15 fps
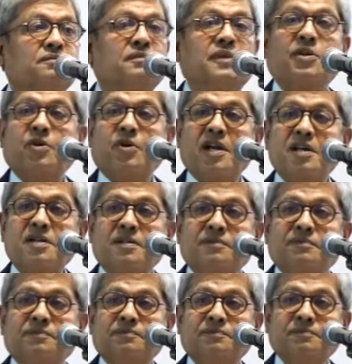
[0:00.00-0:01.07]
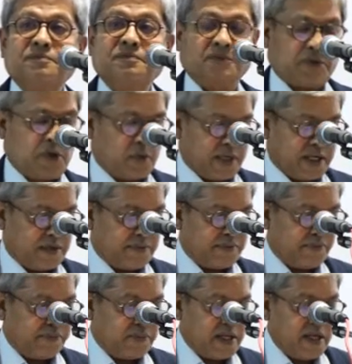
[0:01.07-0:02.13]
Are you alright? Okay.
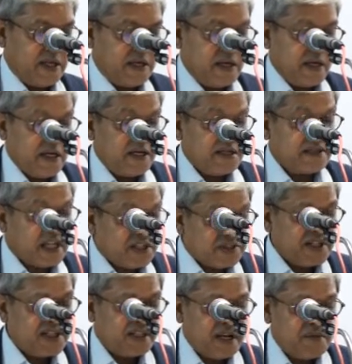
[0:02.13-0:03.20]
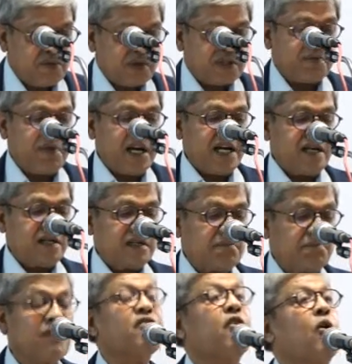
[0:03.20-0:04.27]
Such an attempt was made
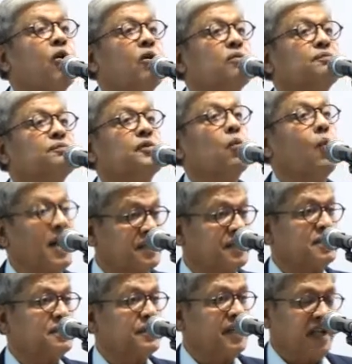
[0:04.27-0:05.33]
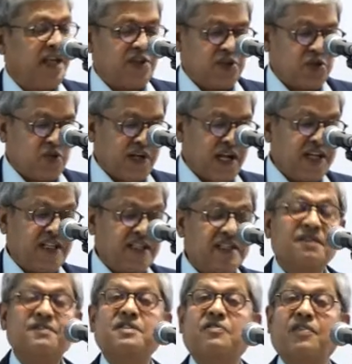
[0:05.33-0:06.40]
before, once, in June
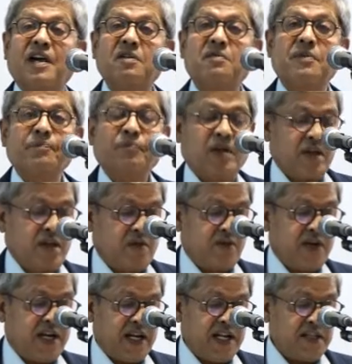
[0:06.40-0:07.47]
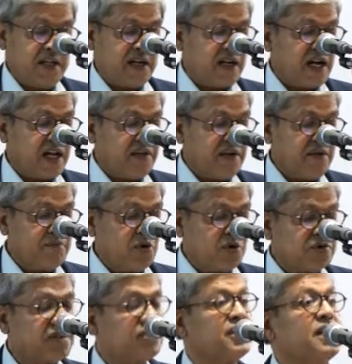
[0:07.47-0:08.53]
1975, when Indira Gandhi
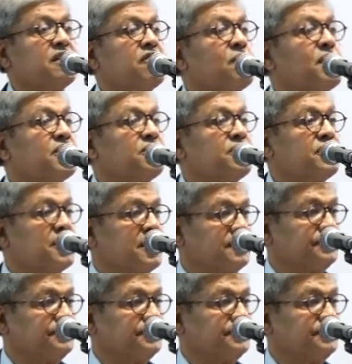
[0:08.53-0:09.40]
imposed a state of emergency.